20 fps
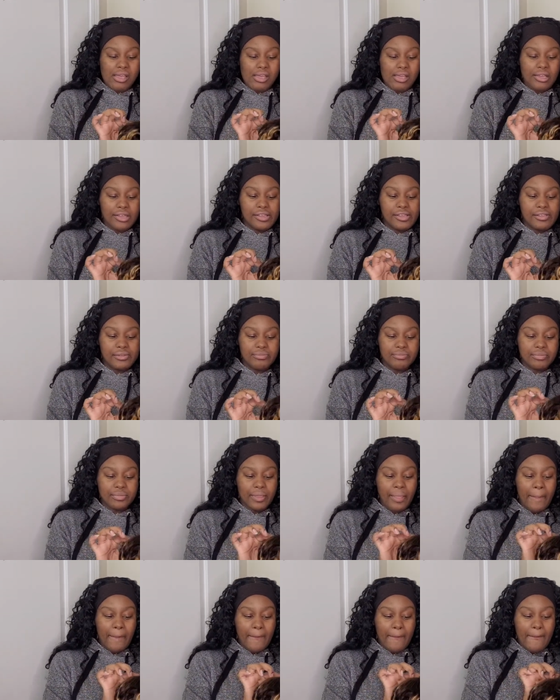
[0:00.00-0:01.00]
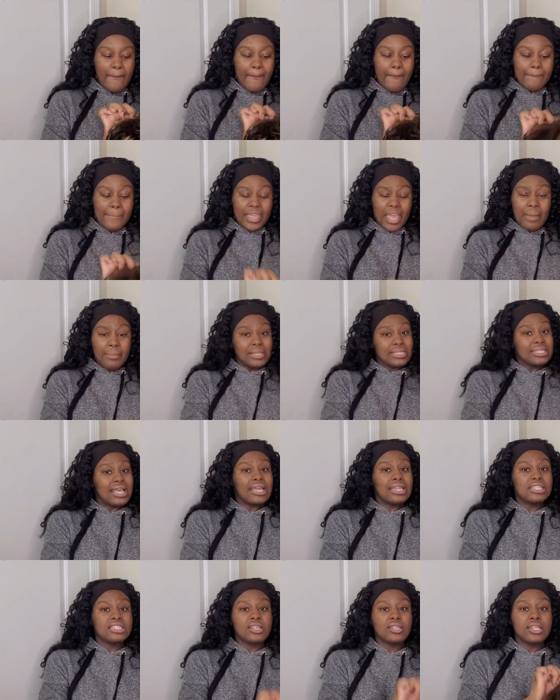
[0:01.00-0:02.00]
But yeah, I'm
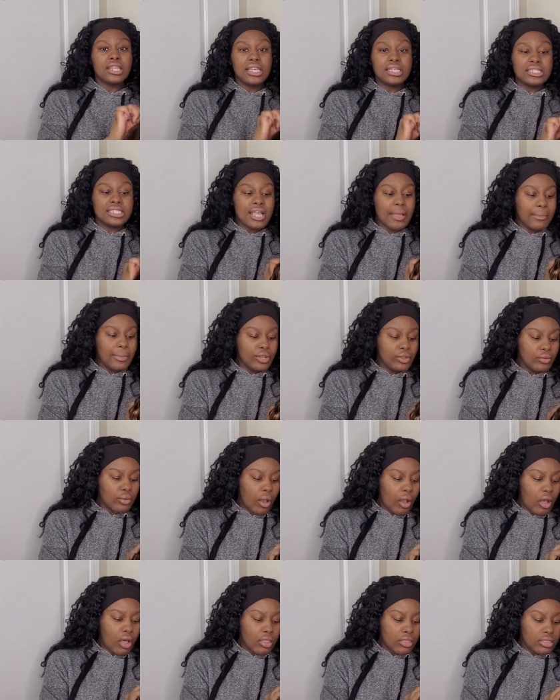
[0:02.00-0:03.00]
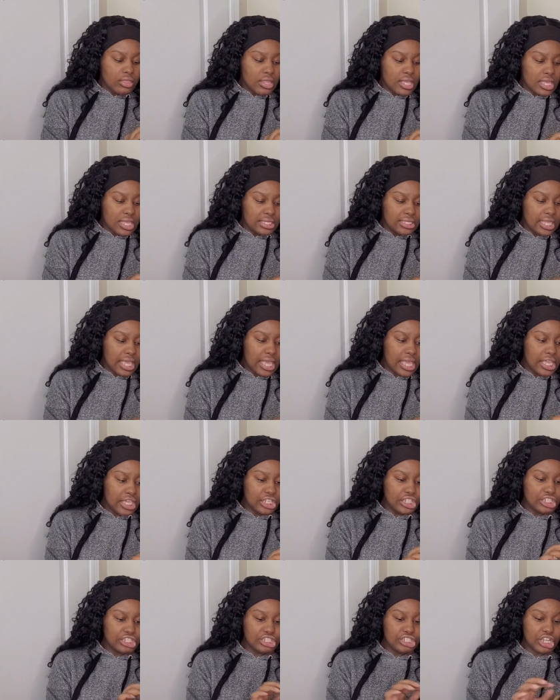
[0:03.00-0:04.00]
excited. So the next thing I'm gonna do on this
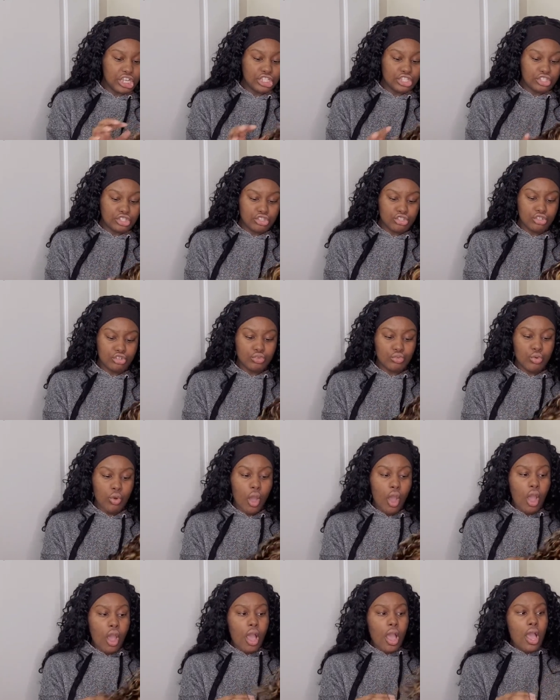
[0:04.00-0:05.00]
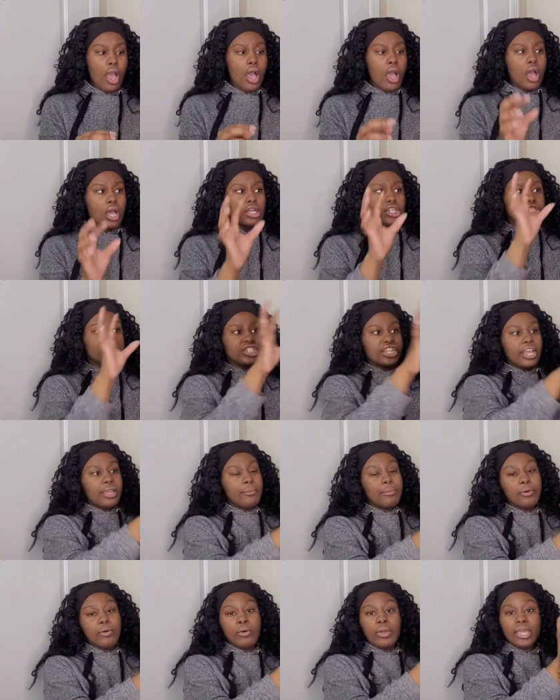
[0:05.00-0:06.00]
is just to
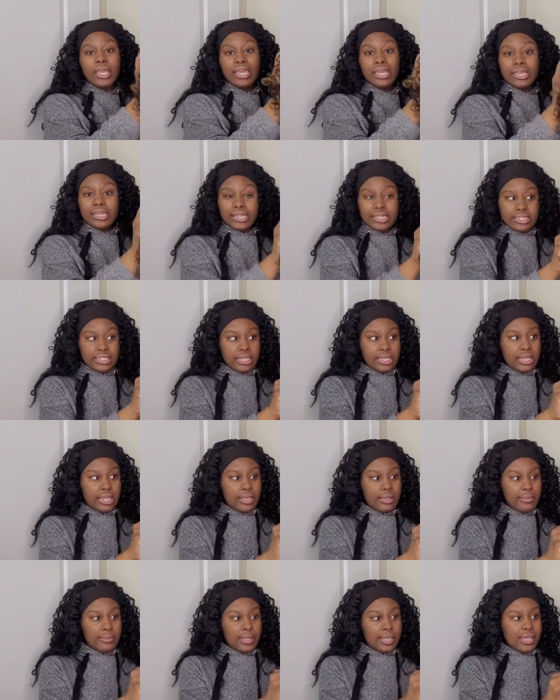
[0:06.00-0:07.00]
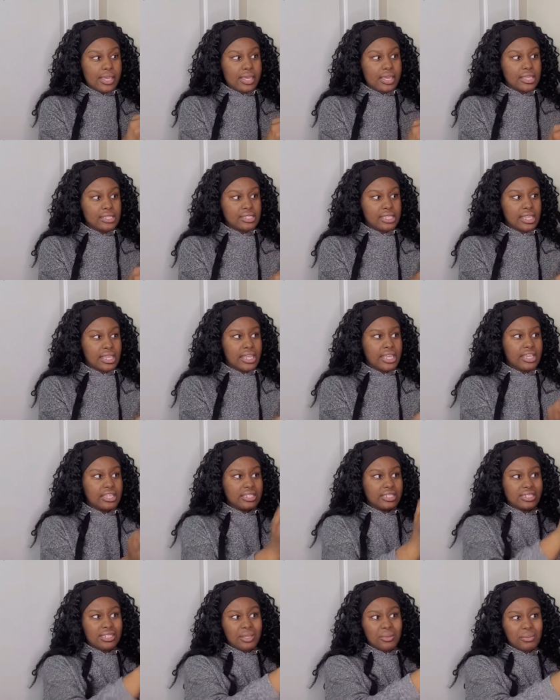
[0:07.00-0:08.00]
shampoo and condition it, because it
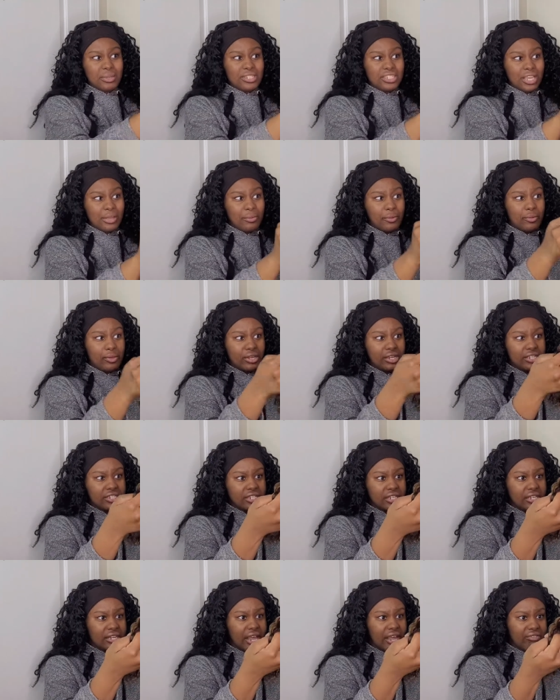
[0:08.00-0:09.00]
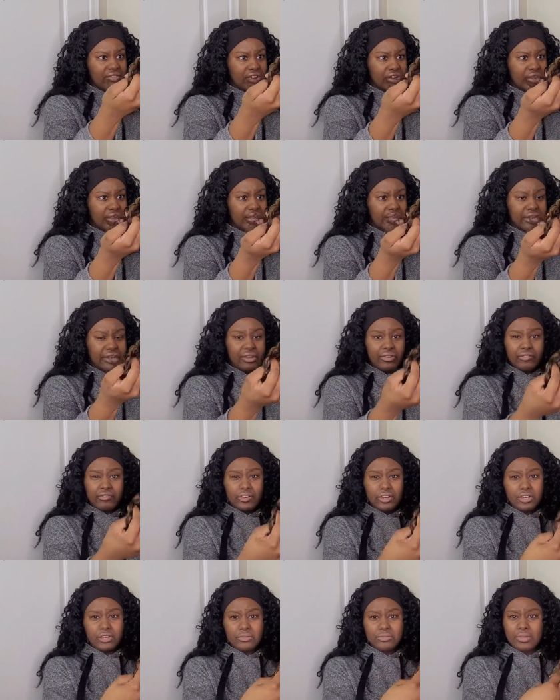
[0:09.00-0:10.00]
should be shampoo conditioned after you're getting it
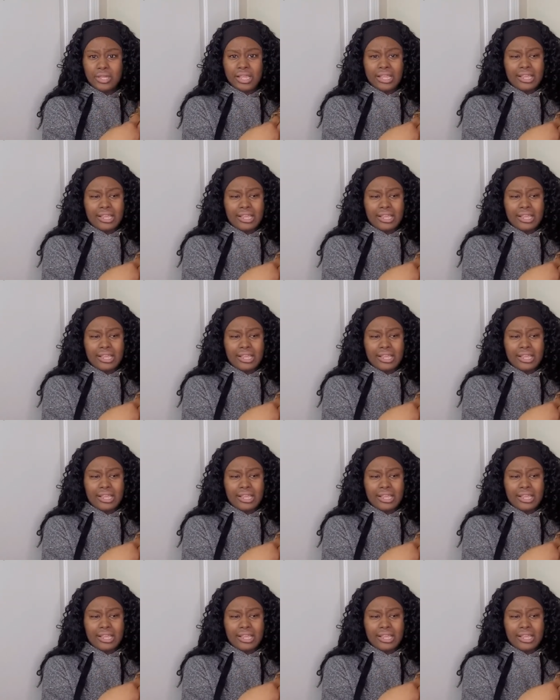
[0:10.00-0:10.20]
from